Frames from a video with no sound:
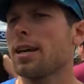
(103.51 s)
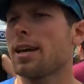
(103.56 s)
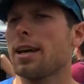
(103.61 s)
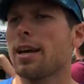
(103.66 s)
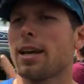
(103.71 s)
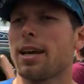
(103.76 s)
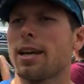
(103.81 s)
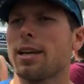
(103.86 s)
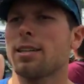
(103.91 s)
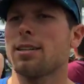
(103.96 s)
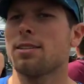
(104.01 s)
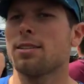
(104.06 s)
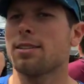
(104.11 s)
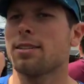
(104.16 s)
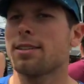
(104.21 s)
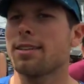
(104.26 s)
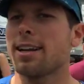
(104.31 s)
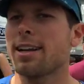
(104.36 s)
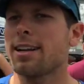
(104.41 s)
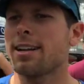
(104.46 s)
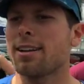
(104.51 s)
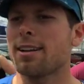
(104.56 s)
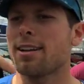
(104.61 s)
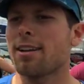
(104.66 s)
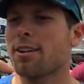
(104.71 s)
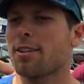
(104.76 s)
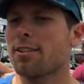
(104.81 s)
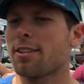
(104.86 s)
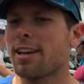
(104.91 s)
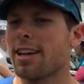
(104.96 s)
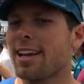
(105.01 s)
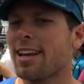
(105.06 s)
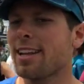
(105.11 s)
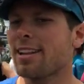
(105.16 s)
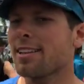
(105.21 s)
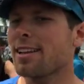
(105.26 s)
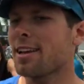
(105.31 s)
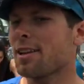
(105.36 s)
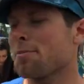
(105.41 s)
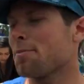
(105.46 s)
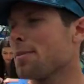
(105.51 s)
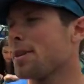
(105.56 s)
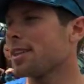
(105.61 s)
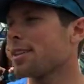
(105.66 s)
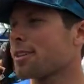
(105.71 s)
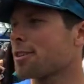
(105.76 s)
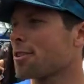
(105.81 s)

And then on the end I meet